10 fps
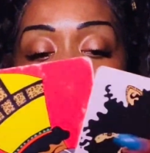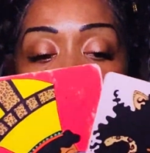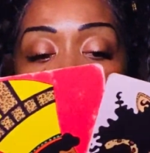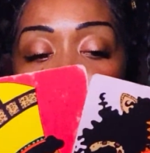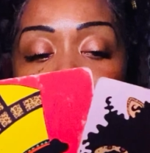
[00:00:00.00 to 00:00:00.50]

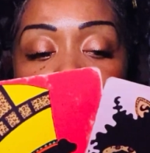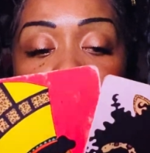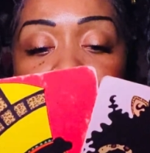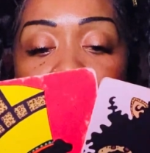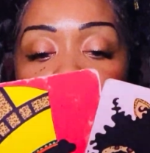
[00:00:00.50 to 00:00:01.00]
like you had
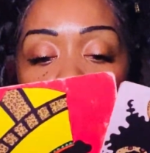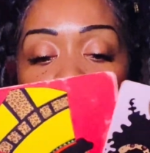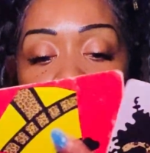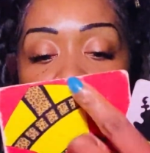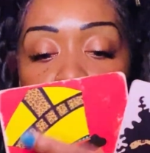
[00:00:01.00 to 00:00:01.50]
sass
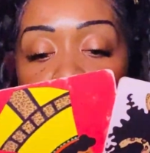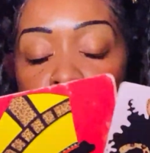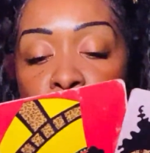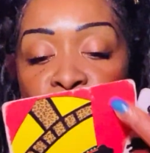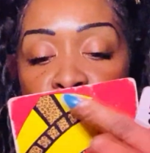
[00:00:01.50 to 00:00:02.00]
when it came to
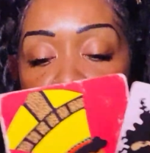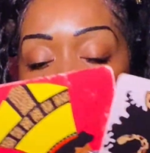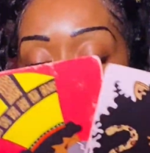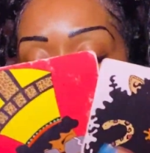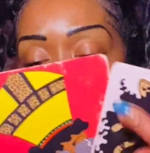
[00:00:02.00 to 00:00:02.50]
an
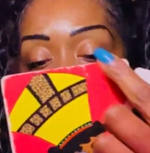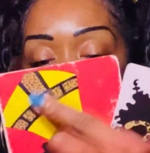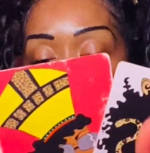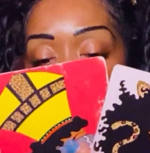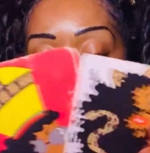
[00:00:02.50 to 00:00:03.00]
authoritative figure or
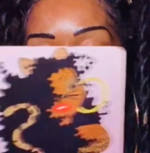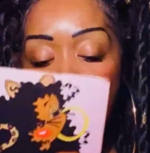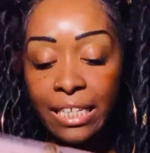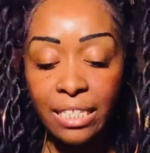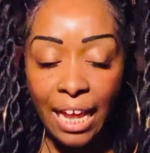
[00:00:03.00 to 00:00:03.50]
somebody in
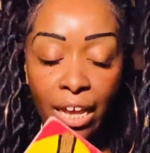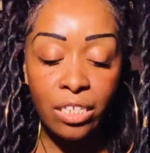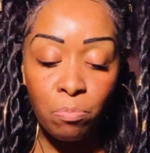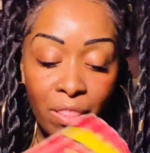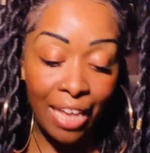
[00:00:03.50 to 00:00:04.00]
high
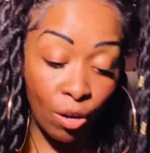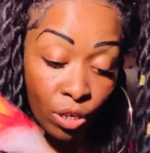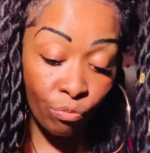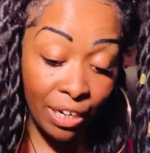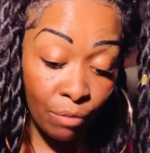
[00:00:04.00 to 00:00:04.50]
status, but they're going
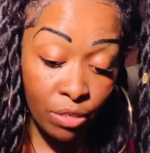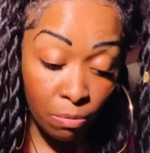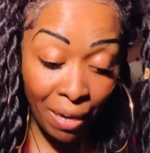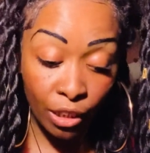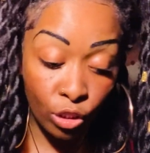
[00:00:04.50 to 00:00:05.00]
to really
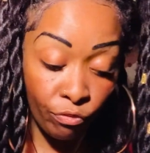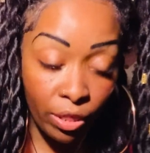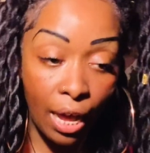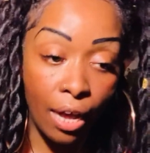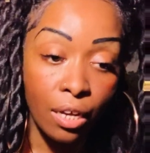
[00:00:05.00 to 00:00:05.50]
respect you for
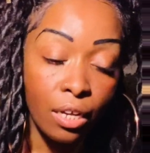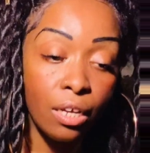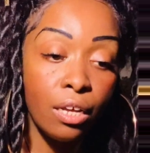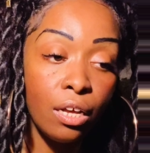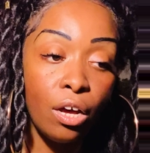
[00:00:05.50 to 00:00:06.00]
that.
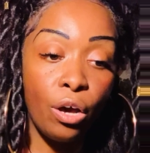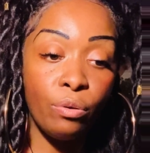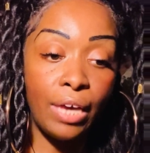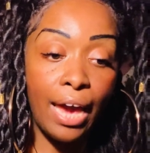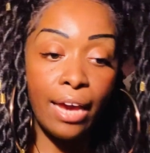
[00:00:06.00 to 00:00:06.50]

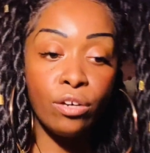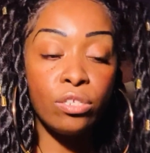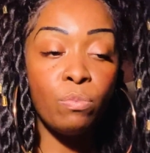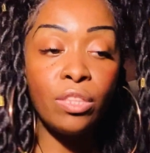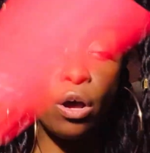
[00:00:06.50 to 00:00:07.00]
Okay,
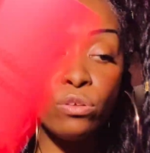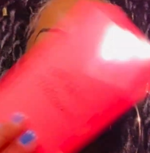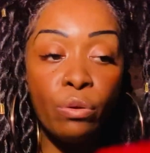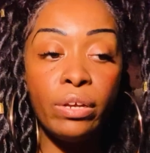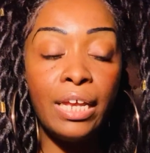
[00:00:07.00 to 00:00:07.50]
because with the oh
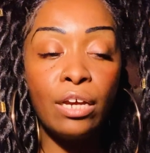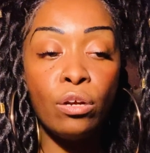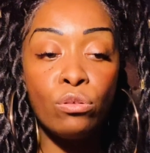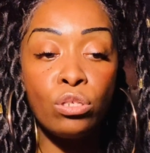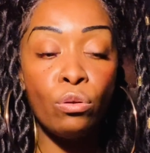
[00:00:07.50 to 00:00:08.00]
so unique and
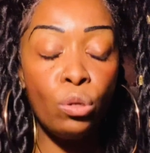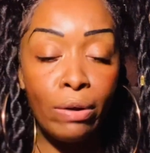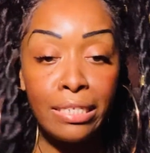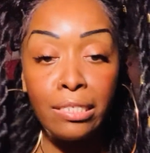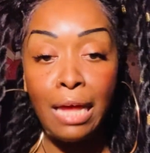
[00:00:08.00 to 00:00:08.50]
oh so
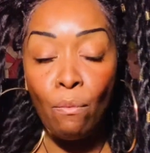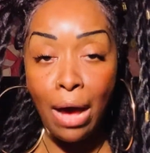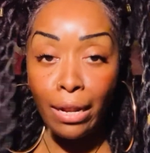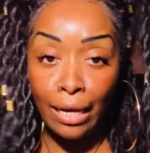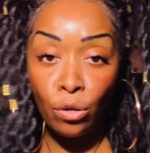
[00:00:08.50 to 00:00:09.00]
naughty, it's just like,
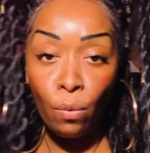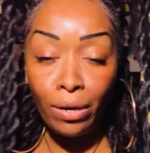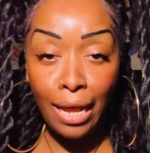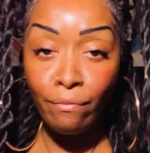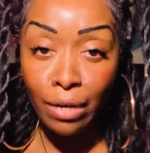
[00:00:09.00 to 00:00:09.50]
wow, like no
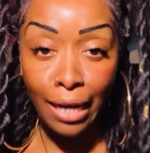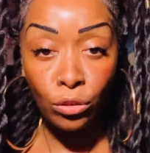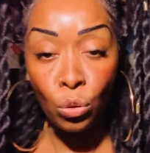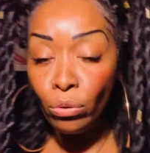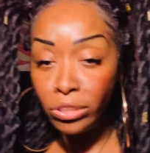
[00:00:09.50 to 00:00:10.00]
one ever
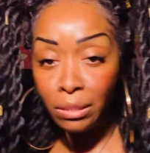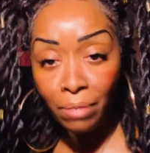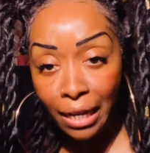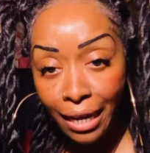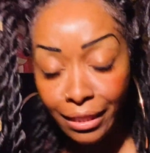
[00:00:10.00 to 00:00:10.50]
like talks to
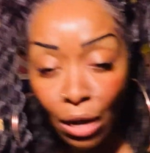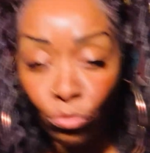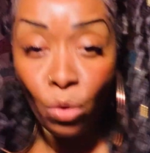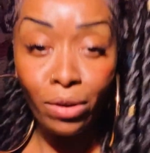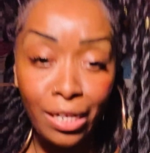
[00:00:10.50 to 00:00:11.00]
me like that or
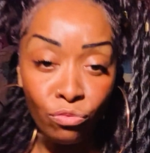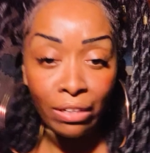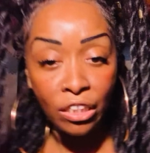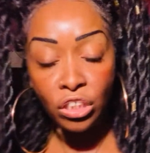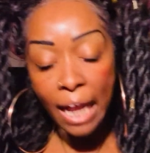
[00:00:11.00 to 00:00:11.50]
no one has
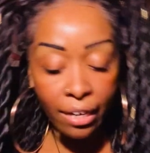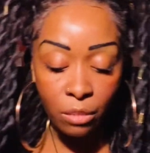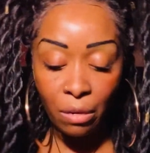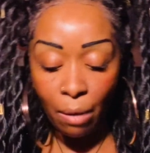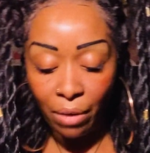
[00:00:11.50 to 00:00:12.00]
really
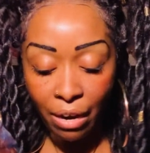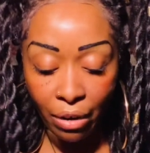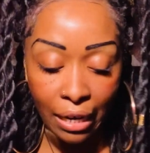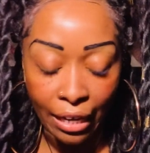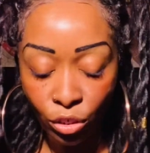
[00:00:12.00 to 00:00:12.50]
checked me. I'm
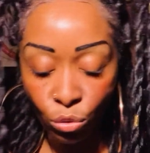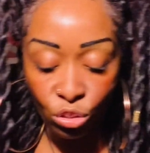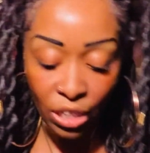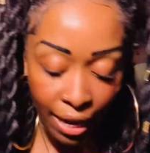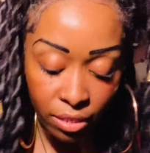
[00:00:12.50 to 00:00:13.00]
hearing like you
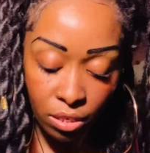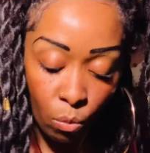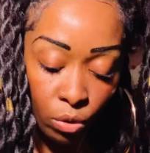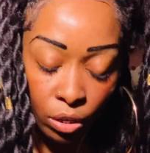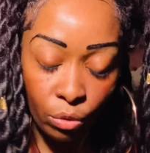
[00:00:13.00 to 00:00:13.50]
checked
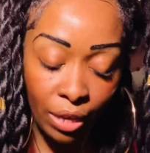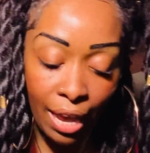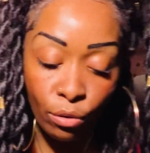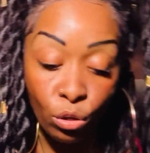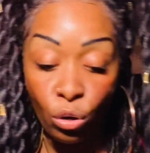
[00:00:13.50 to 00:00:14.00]
someone, okay,
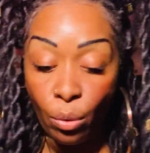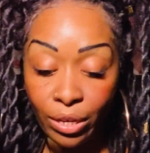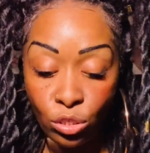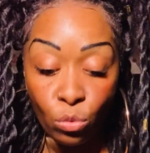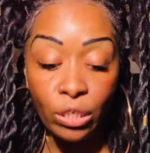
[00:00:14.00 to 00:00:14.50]
or you're
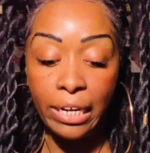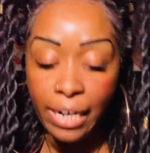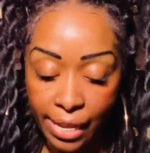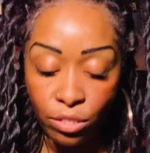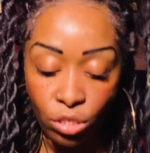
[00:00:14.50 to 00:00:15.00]
going to or you
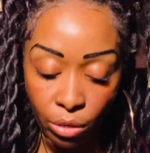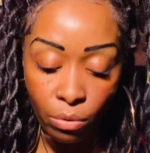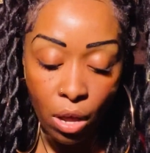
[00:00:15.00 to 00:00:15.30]
need to.